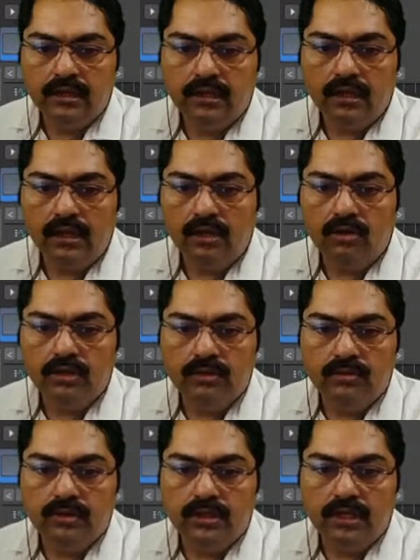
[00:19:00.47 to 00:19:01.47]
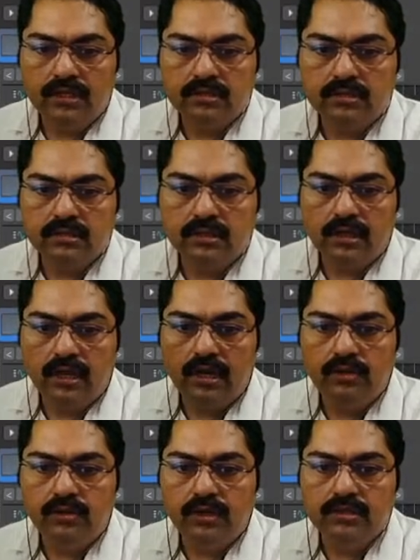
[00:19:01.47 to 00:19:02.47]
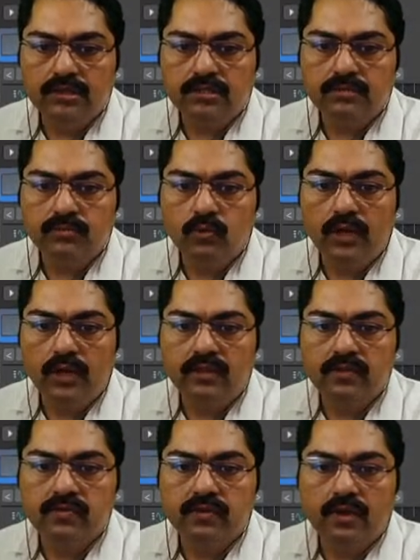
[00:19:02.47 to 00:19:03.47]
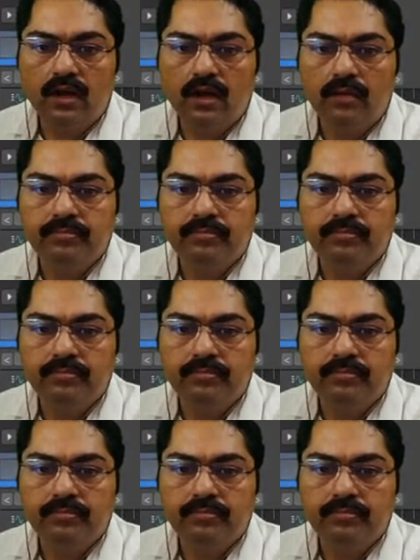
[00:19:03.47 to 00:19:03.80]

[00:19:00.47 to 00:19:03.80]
Click on the vertex and you can just move like this, up,